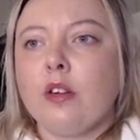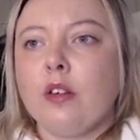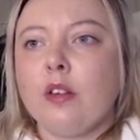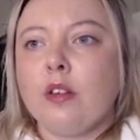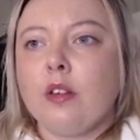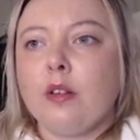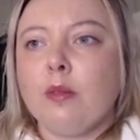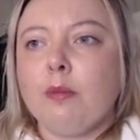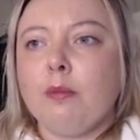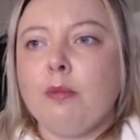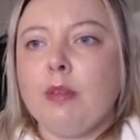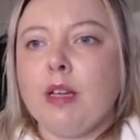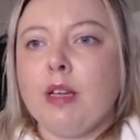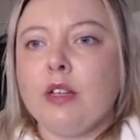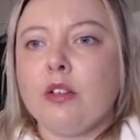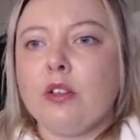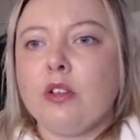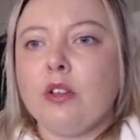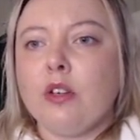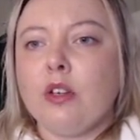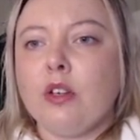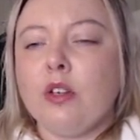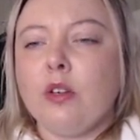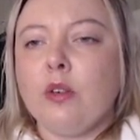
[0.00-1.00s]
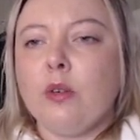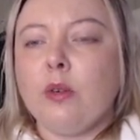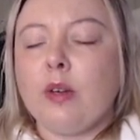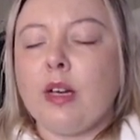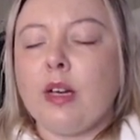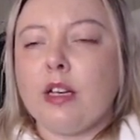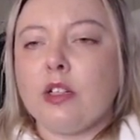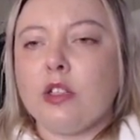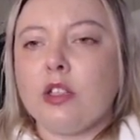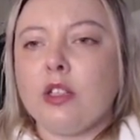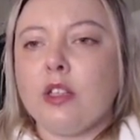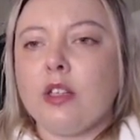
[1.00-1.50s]
Make sure you
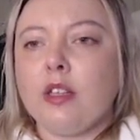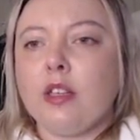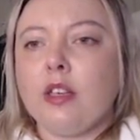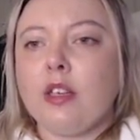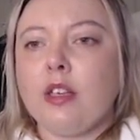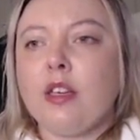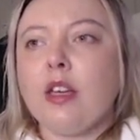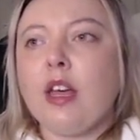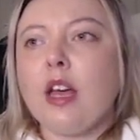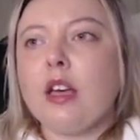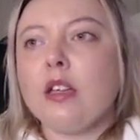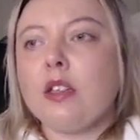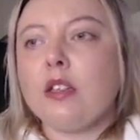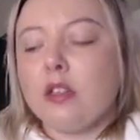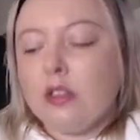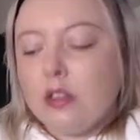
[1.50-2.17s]
actually click yes.